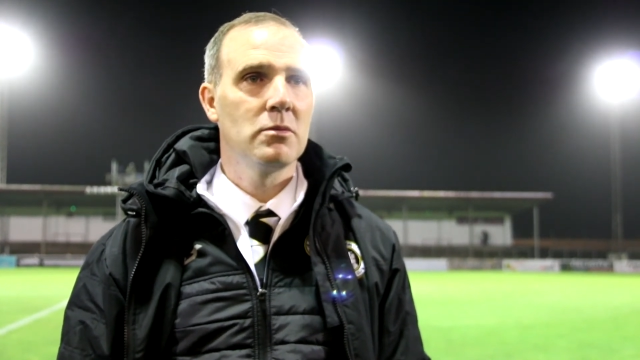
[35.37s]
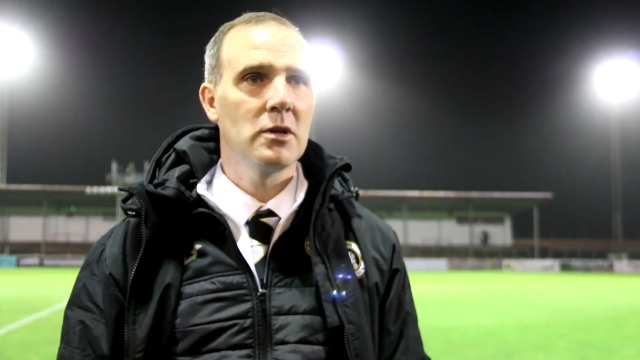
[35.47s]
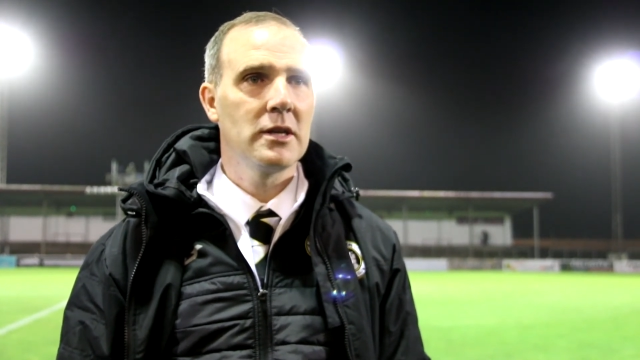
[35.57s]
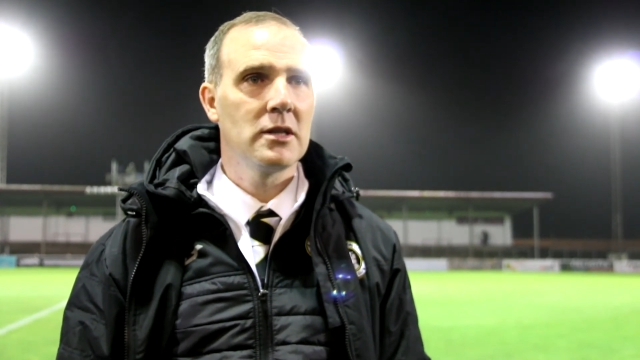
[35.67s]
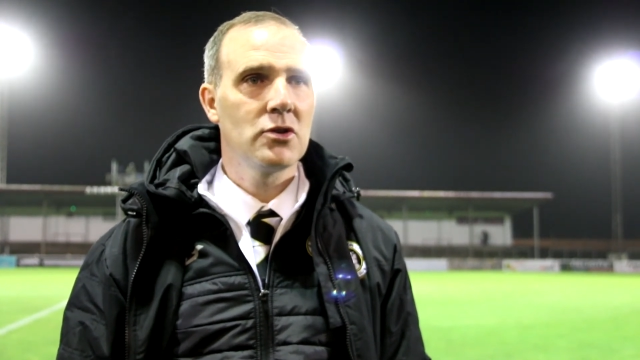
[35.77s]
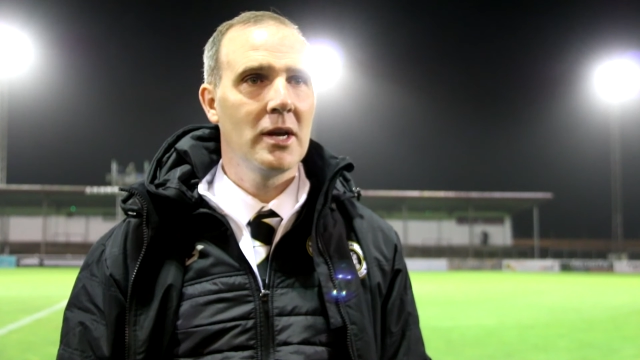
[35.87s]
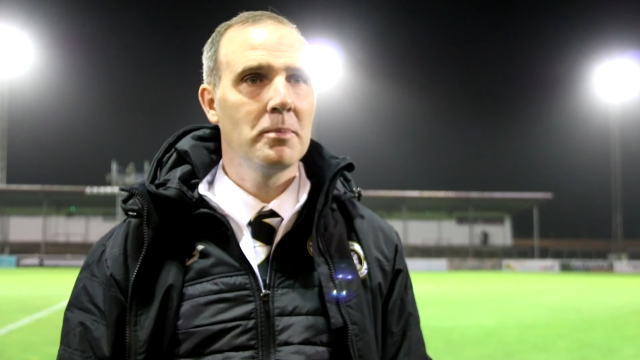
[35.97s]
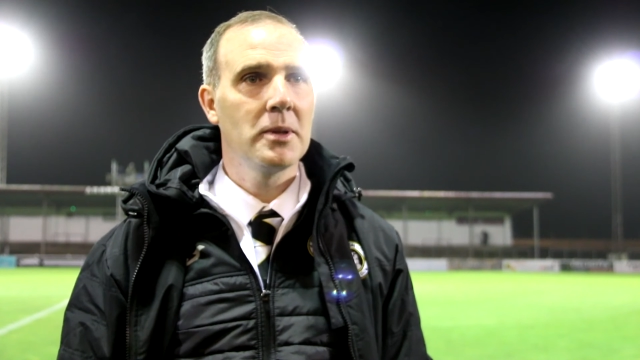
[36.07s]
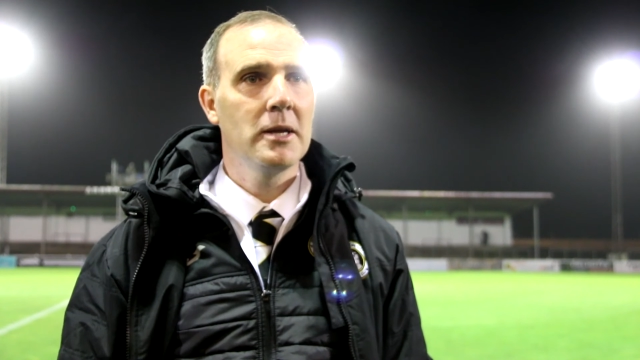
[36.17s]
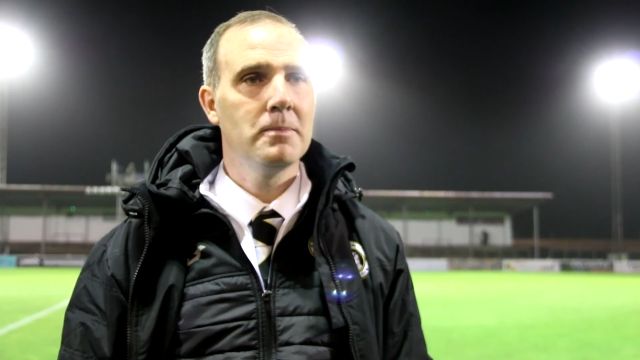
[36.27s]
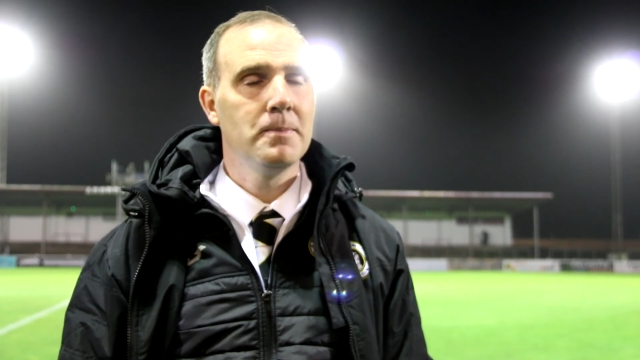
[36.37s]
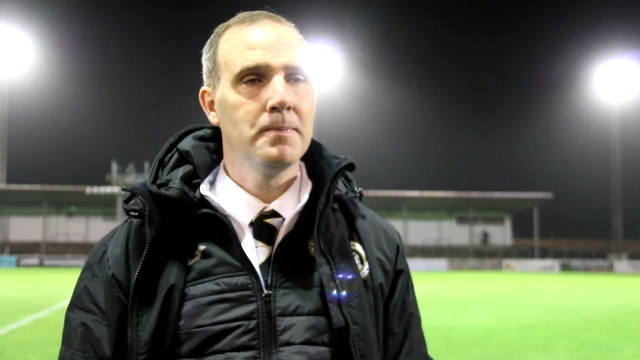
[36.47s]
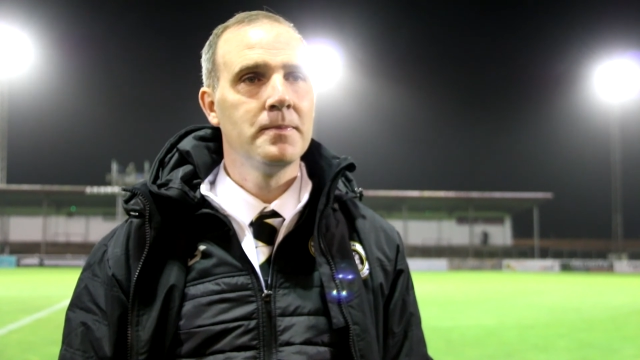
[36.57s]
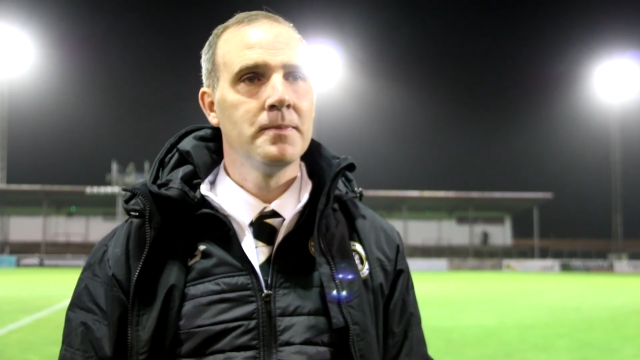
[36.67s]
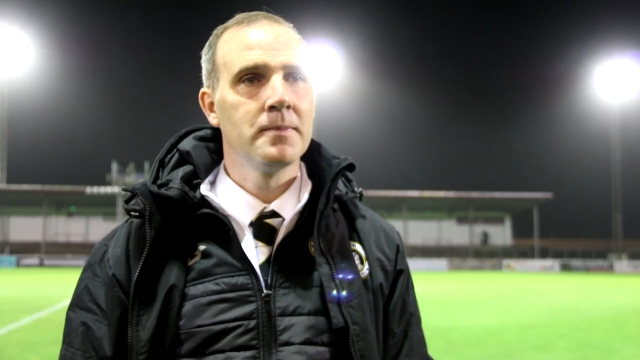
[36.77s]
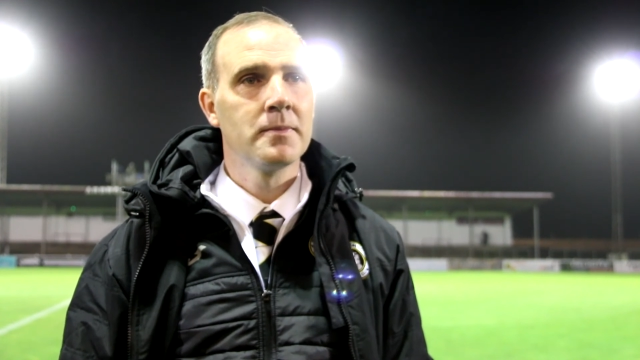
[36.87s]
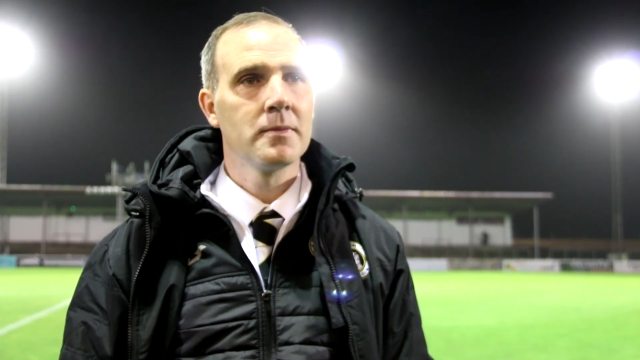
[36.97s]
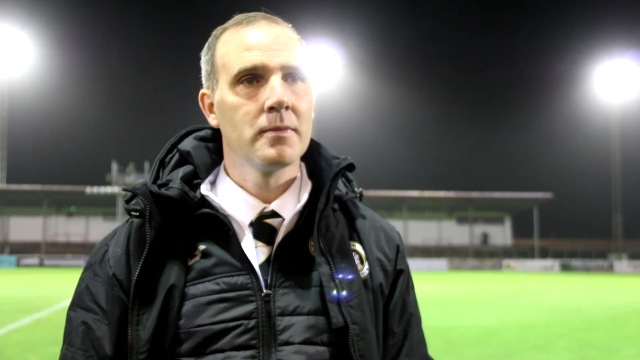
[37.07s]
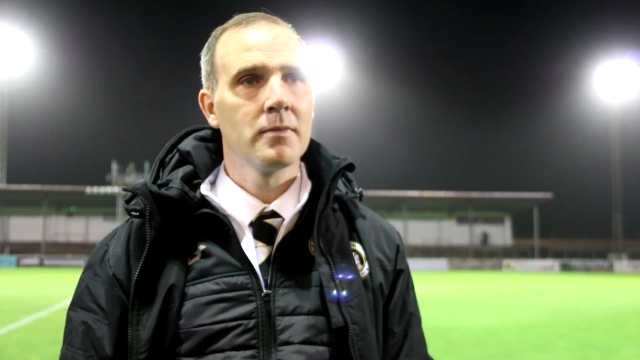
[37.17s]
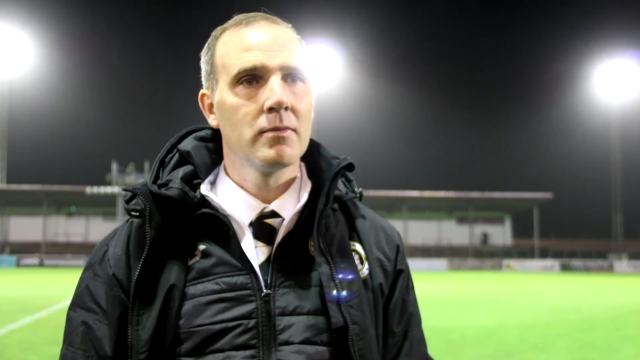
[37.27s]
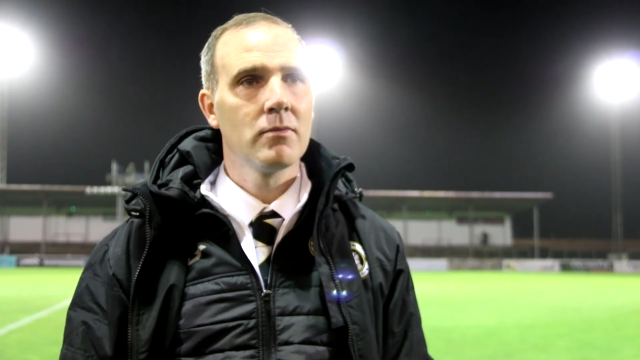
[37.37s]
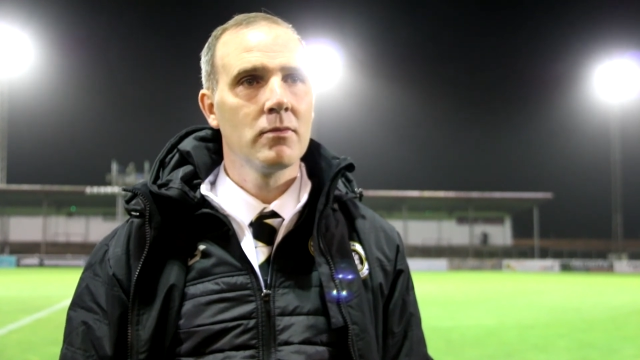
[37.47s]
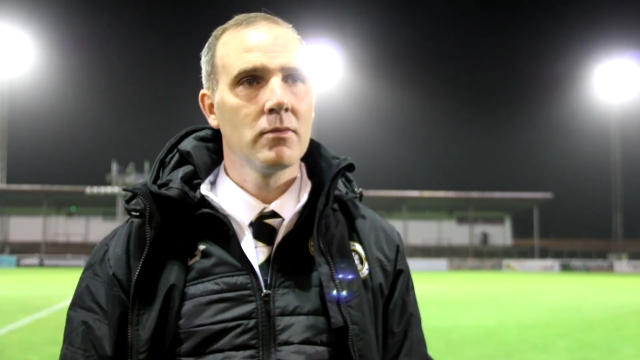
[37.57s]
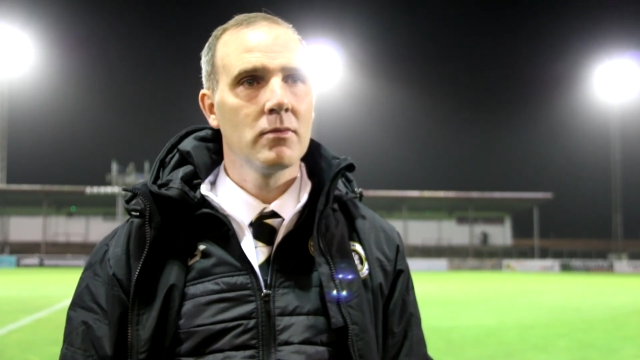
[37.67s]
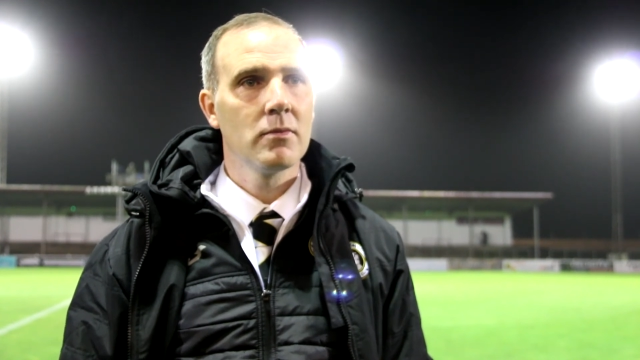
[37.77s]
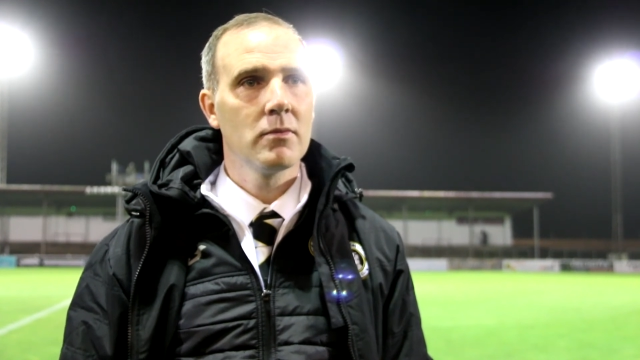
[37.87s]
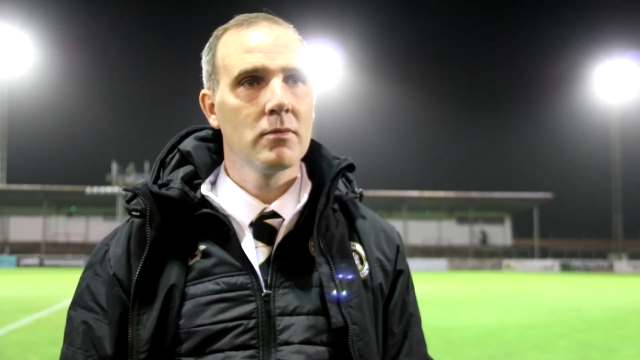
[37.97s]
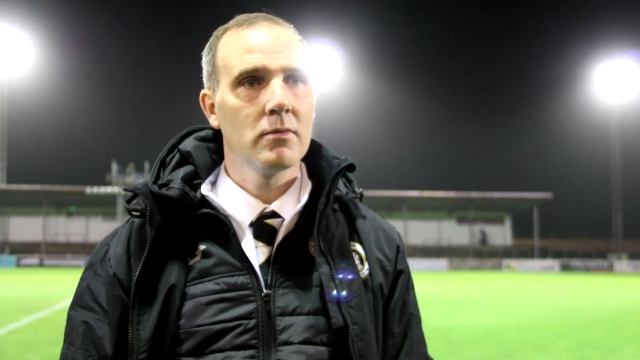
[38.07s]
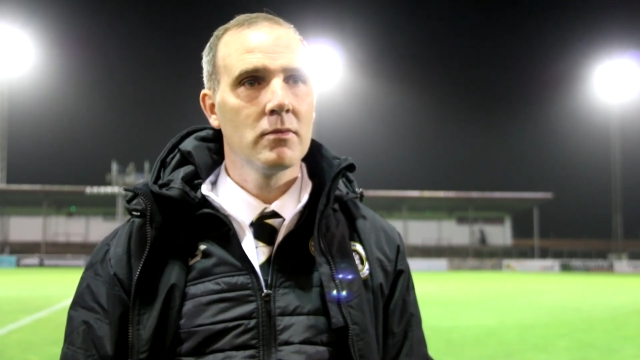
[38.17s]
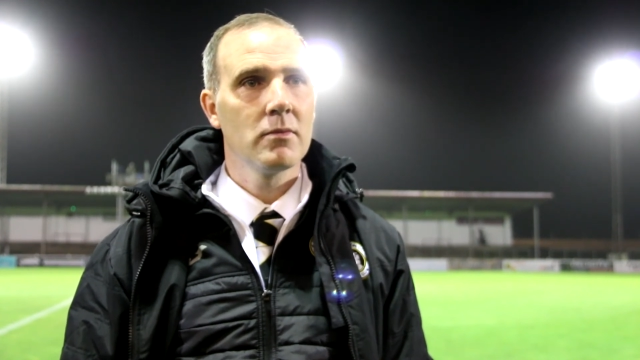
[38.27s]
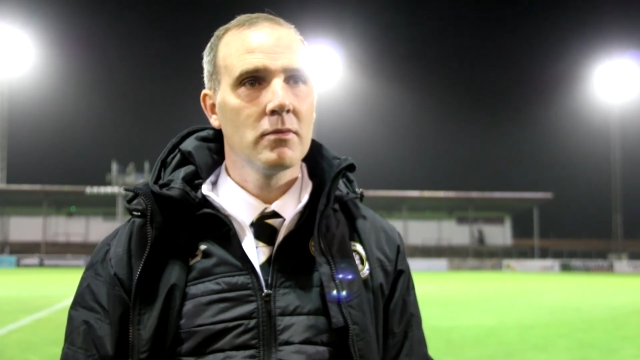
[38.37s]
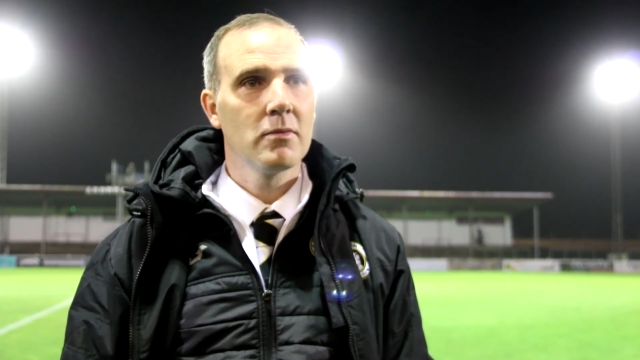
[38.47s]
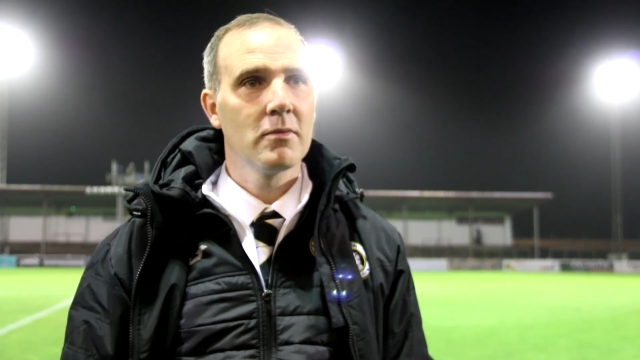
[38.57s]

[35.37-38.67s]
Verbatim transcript: we like to try and play. Another good vocal backing from the